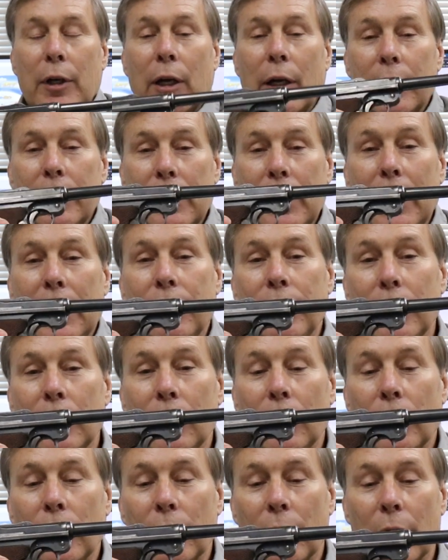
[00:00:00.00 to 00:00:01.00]
a Navy
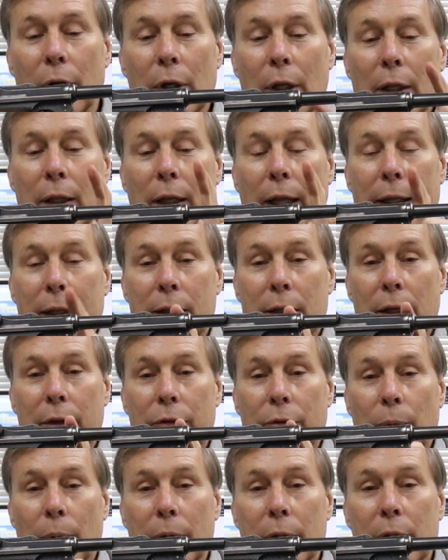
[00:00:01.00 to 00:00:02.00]
Luger like
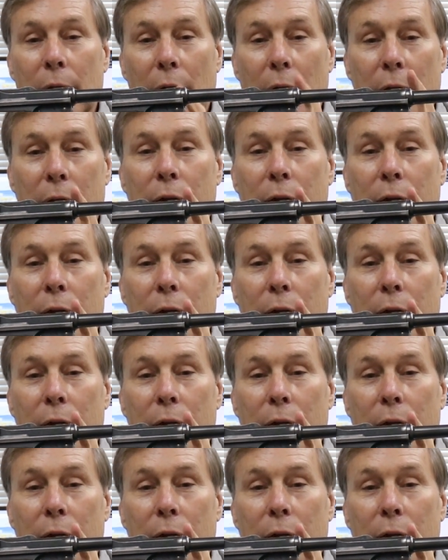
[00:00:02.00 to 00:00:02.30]
this one.